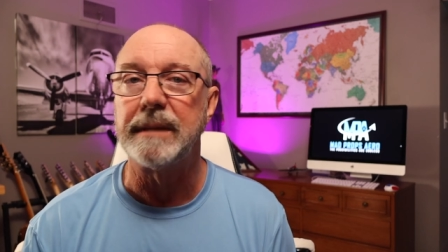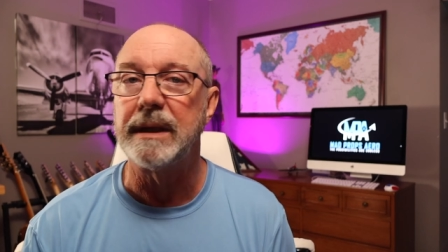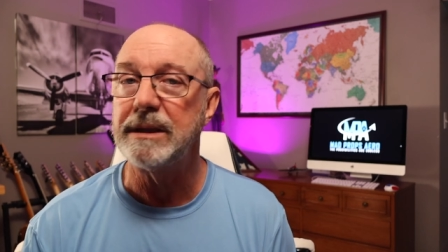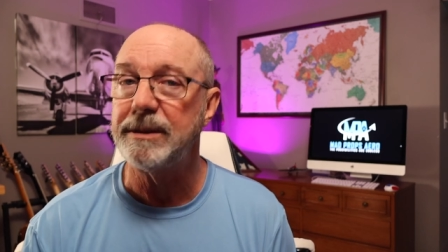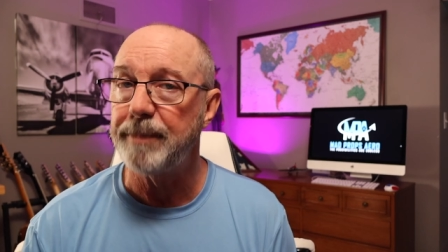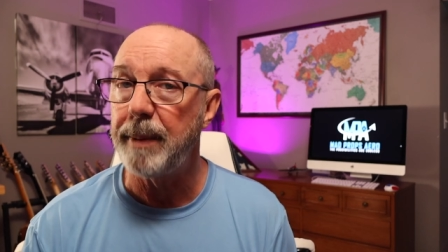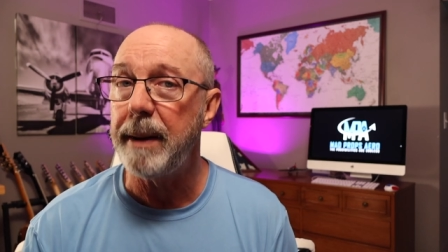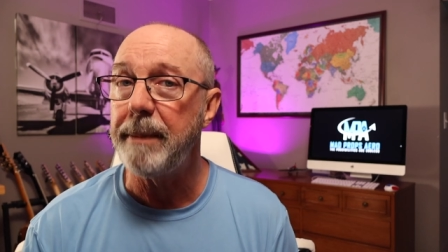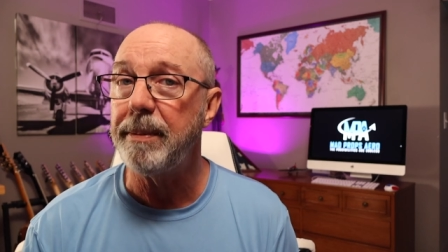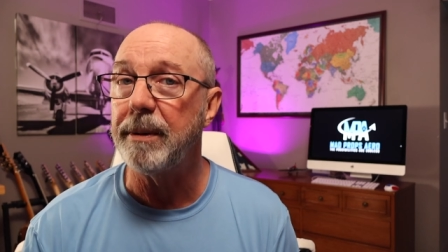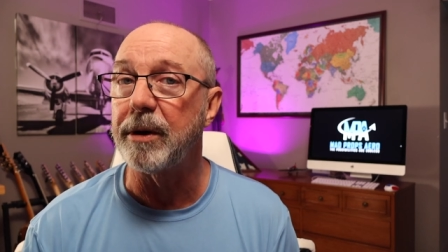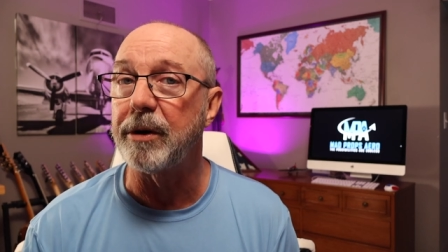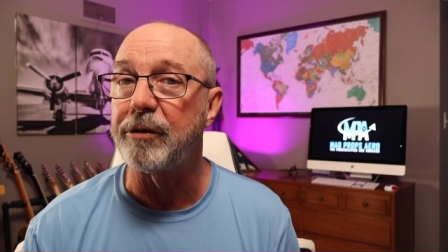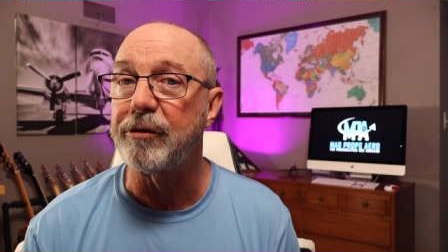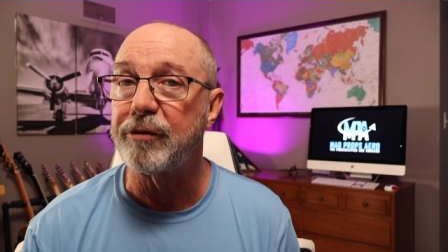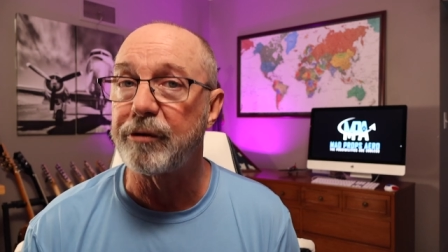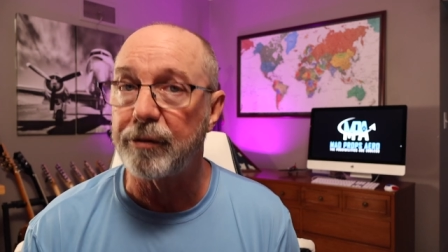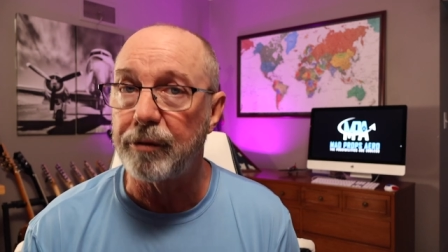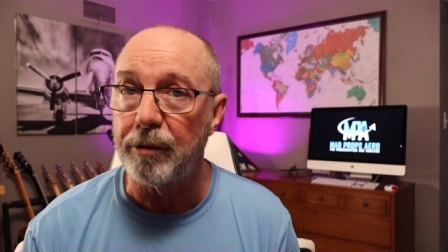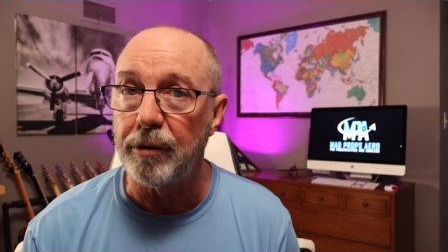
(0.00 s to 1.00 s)
these people are
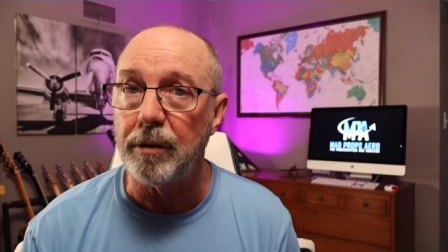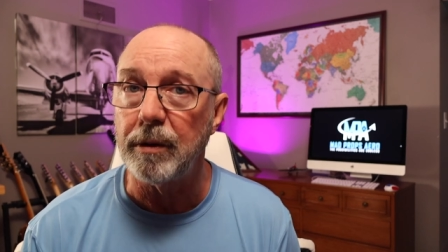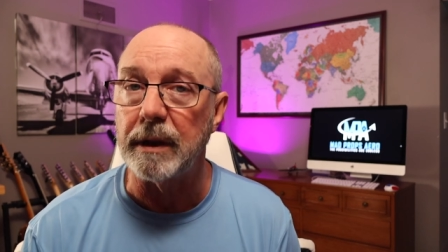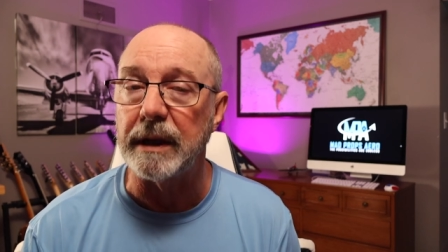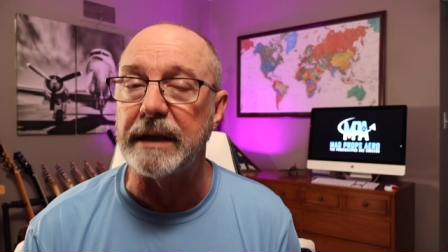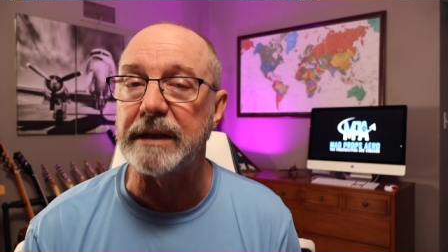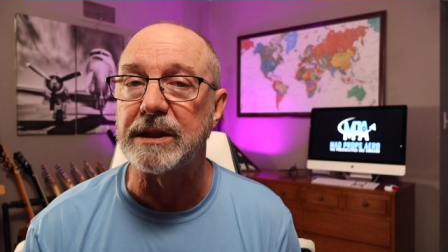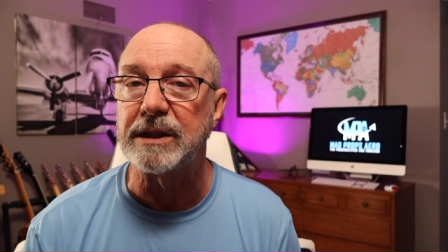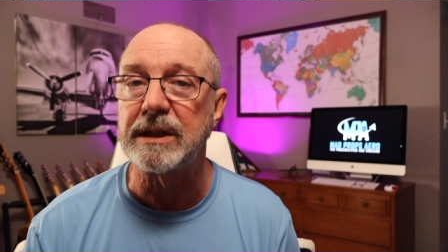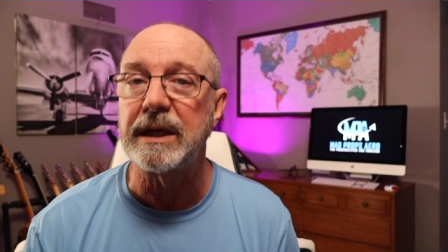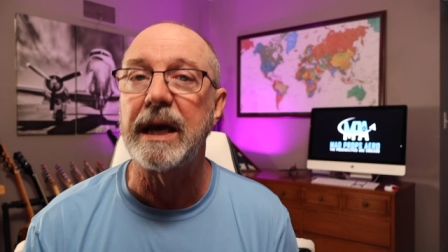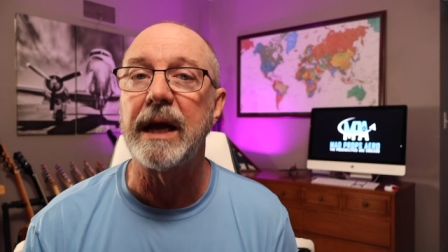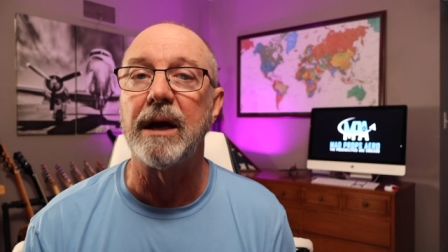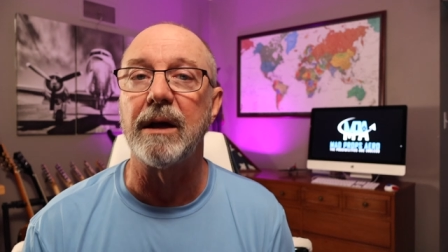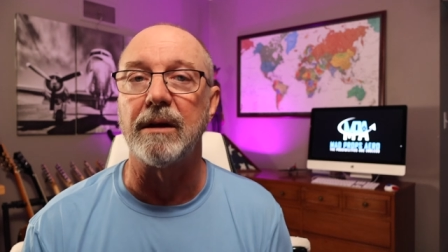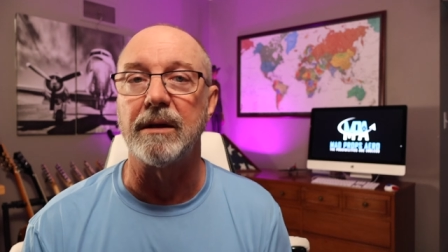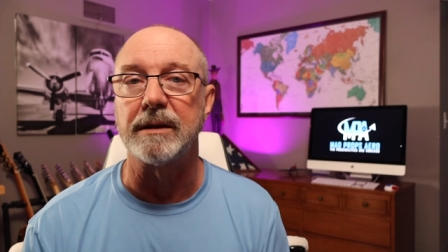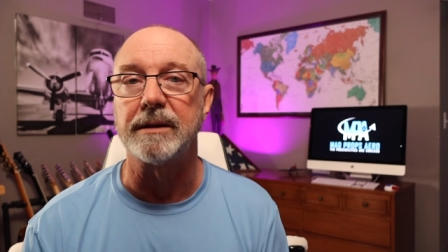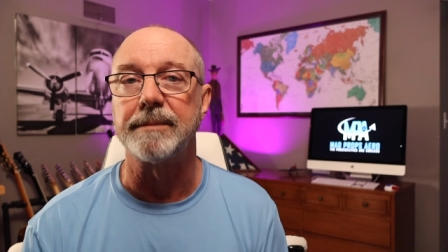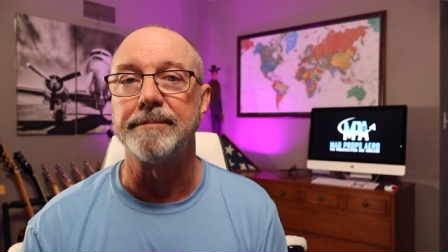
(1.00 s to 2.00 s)
truly
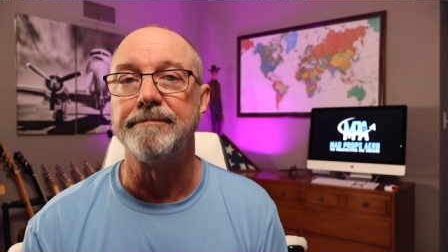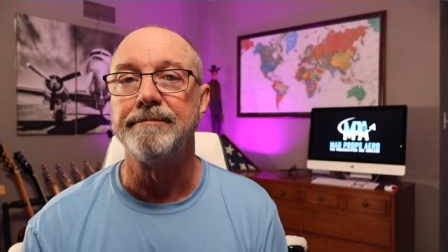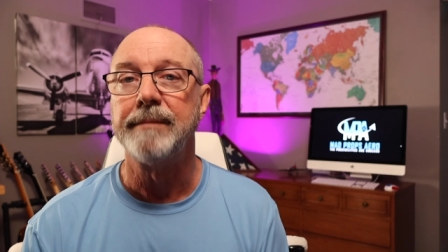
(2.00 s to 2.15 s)
skilled